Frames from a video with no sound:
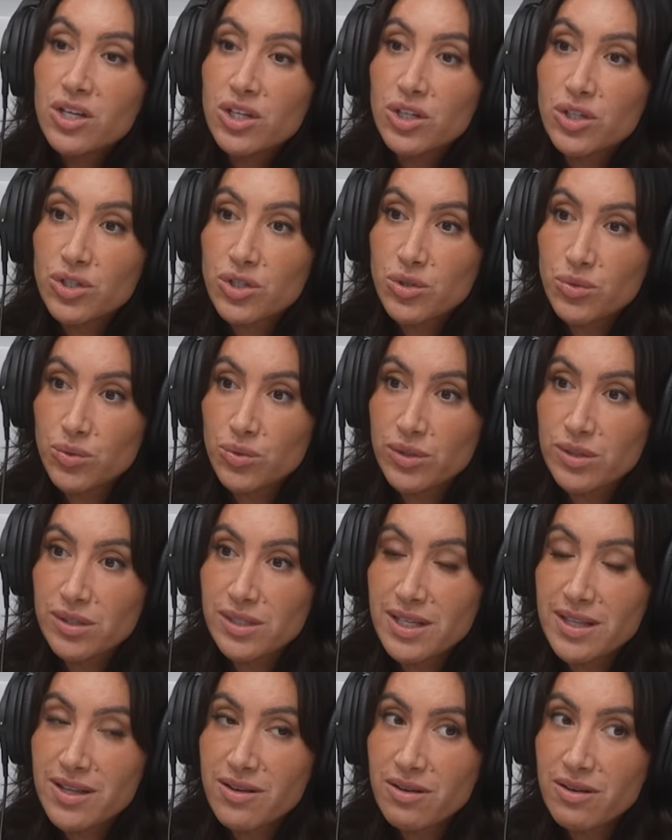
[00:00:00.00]
your
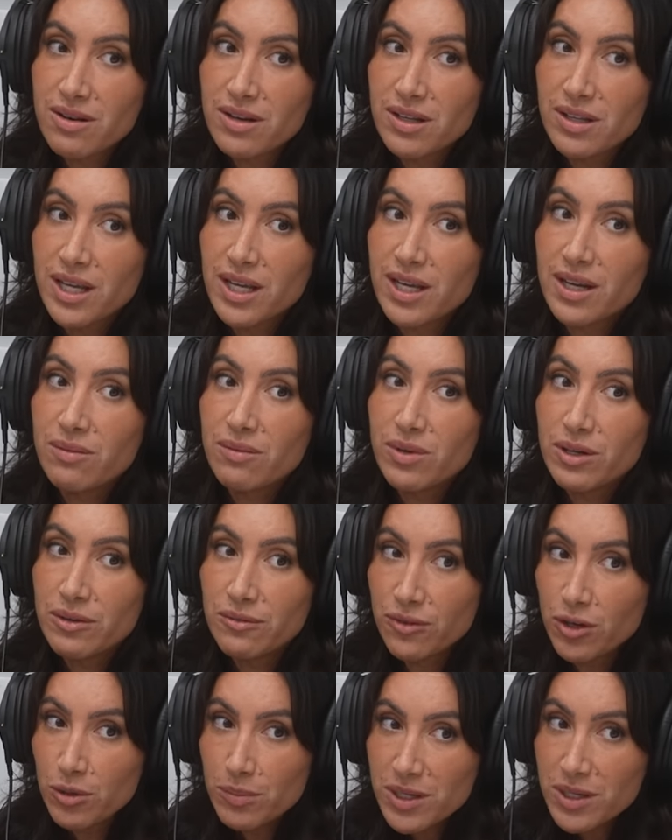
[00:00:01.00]
tools and they're going to like
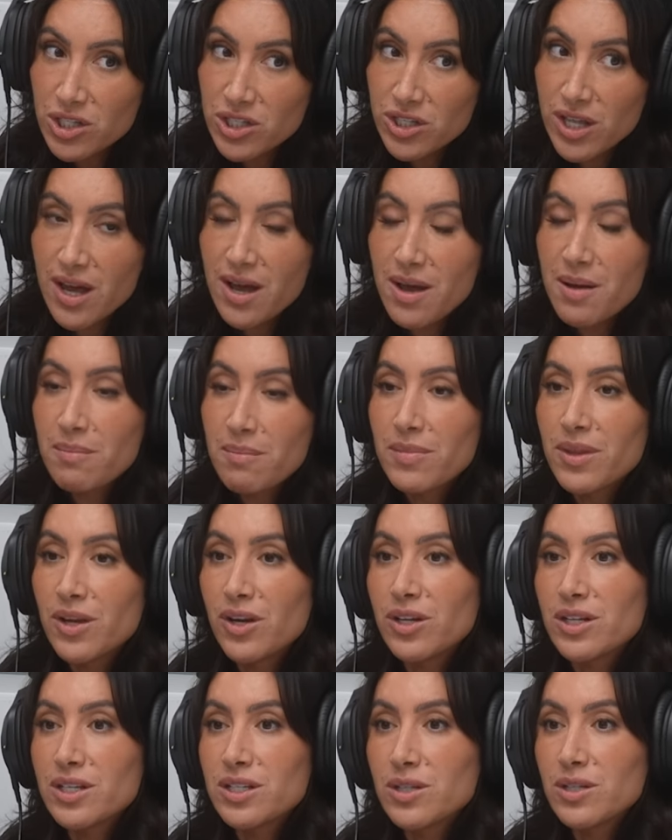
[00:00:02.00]
refurbish them. They're
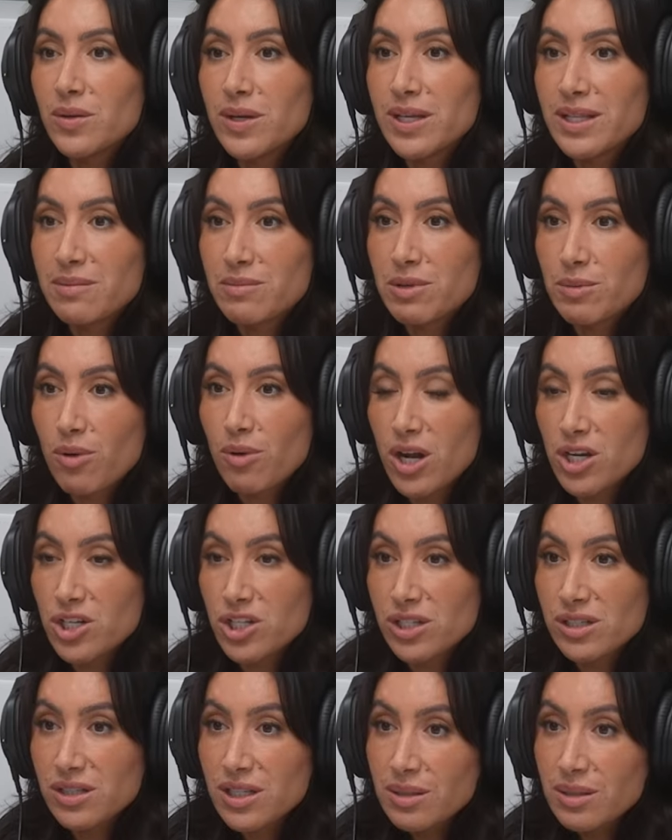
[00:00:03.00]
going to donate them to Project